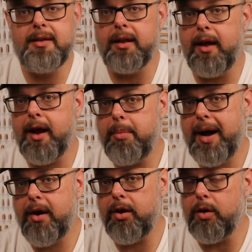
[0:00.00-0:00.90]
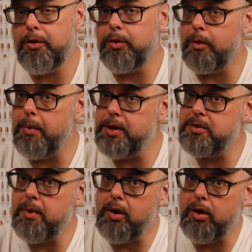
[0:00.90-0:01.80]
a lot of powder going through a much
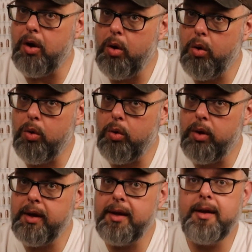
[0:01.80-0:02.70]
smaller hole,